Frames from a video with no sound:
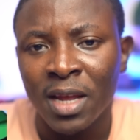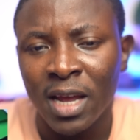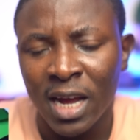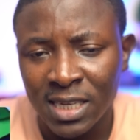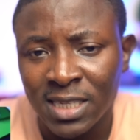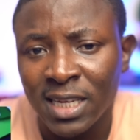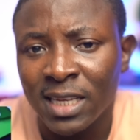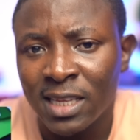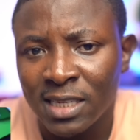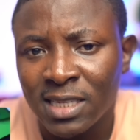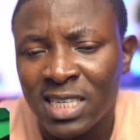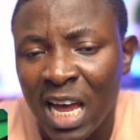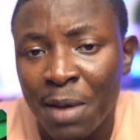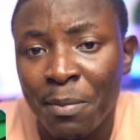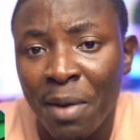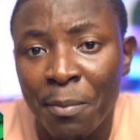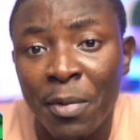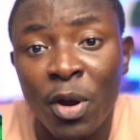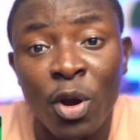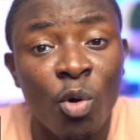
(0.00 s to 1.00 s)
As at the
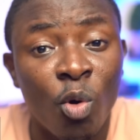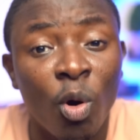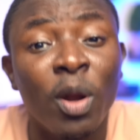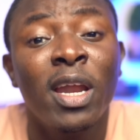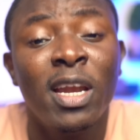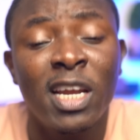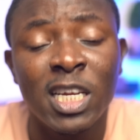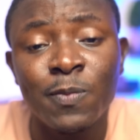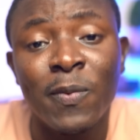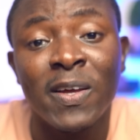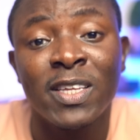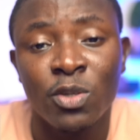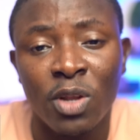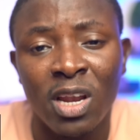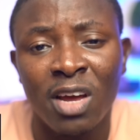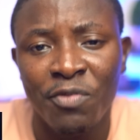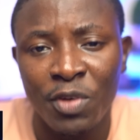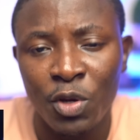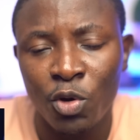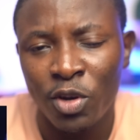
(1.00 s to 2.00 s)
time I recorded this
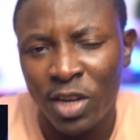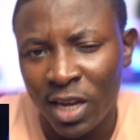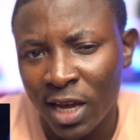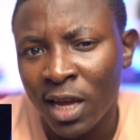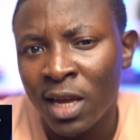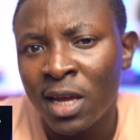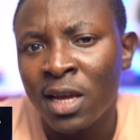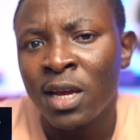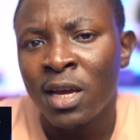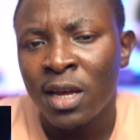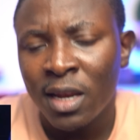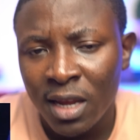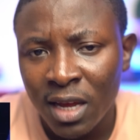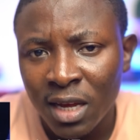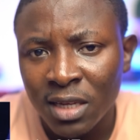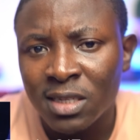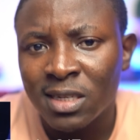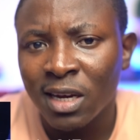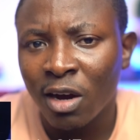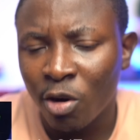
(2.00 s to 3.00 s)
particular video there, now
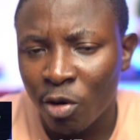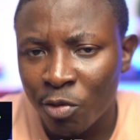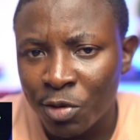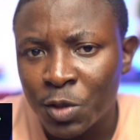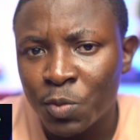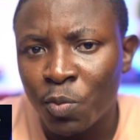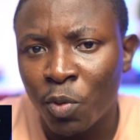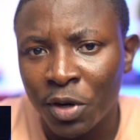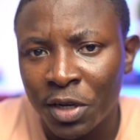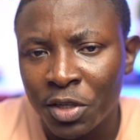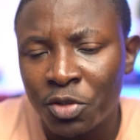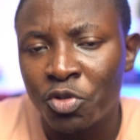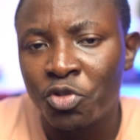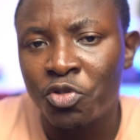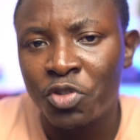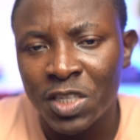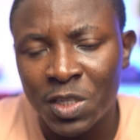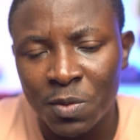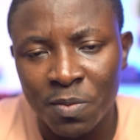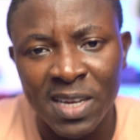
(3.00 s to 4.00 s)
a child responded to
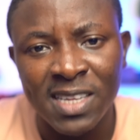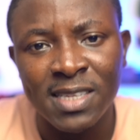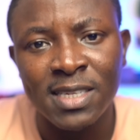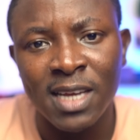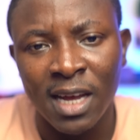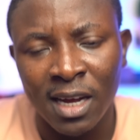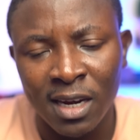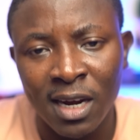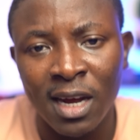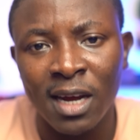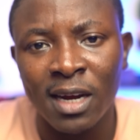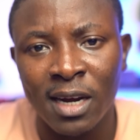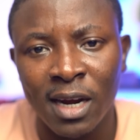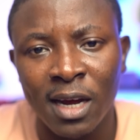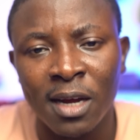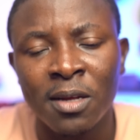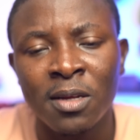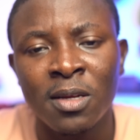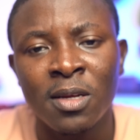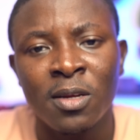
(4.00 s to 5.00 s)
treatments
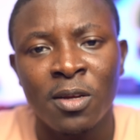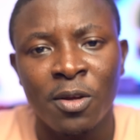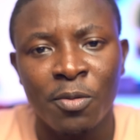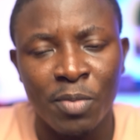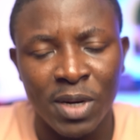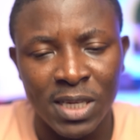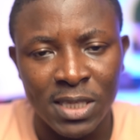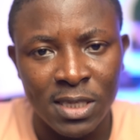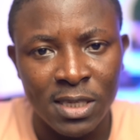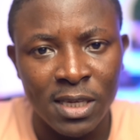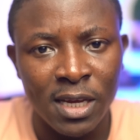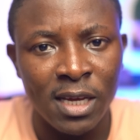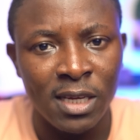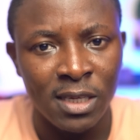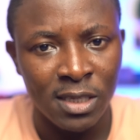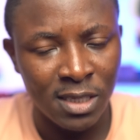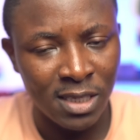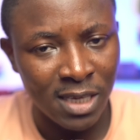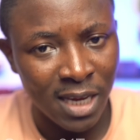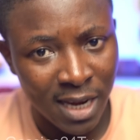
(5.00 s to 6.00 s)
kakrakra, but
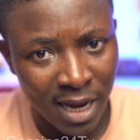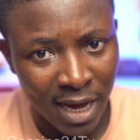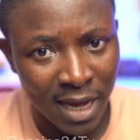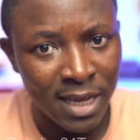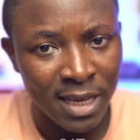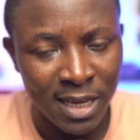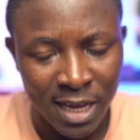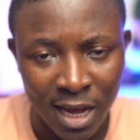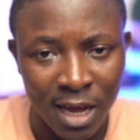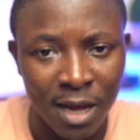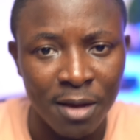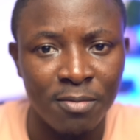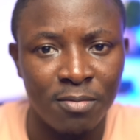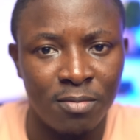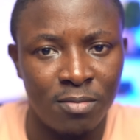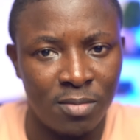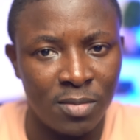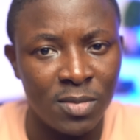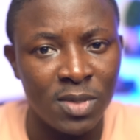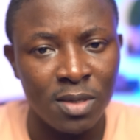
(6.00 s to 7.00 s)
in sheda nye
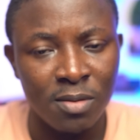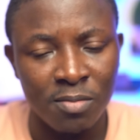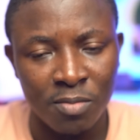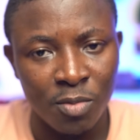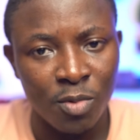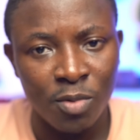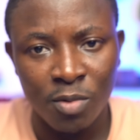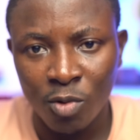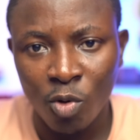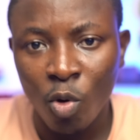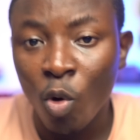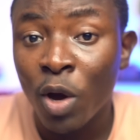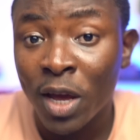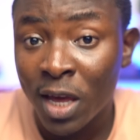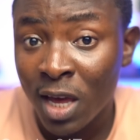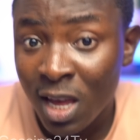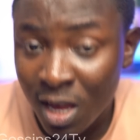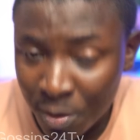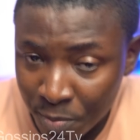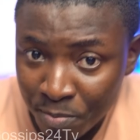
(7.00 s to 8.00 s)

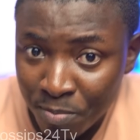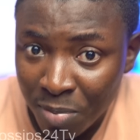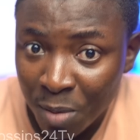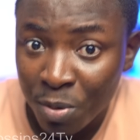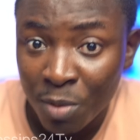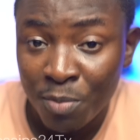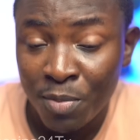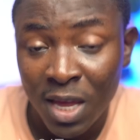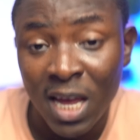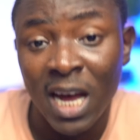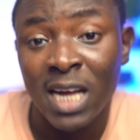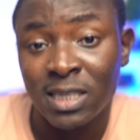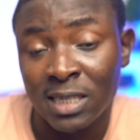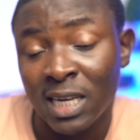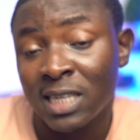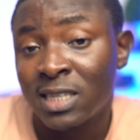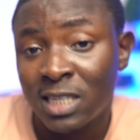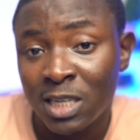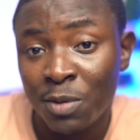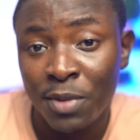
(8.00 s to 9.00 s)
okay papa bia
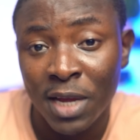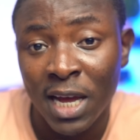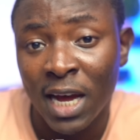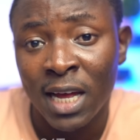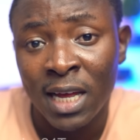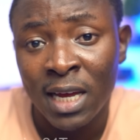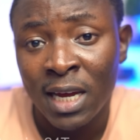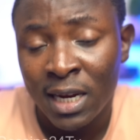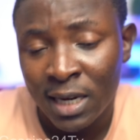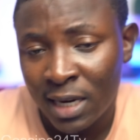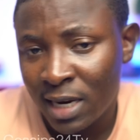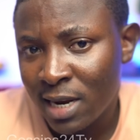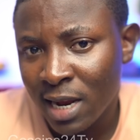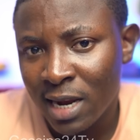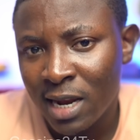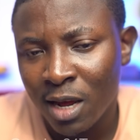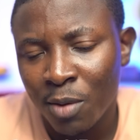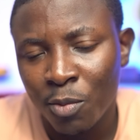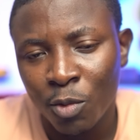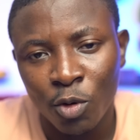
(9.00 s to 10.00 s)
sad tibia ne
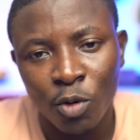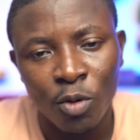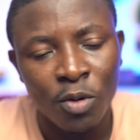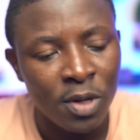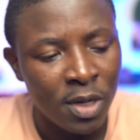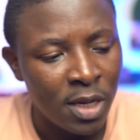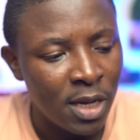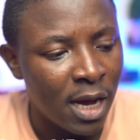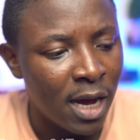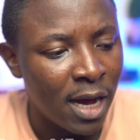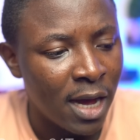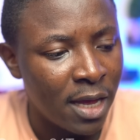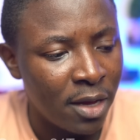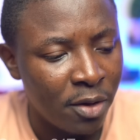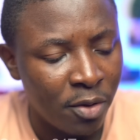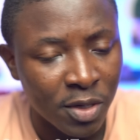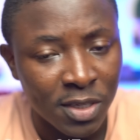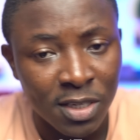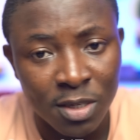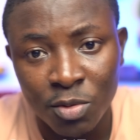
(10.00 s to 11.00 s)
dada muno. I
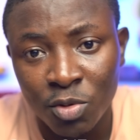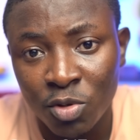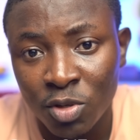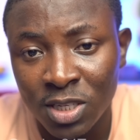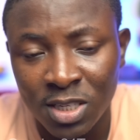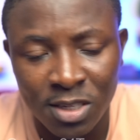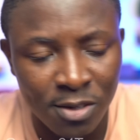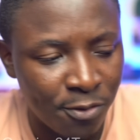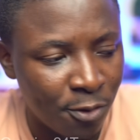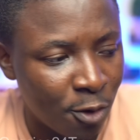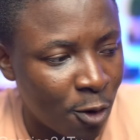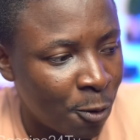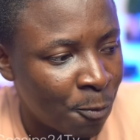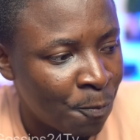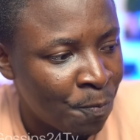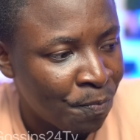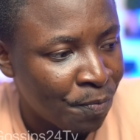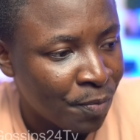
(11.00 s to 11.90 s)
had Gossips 24.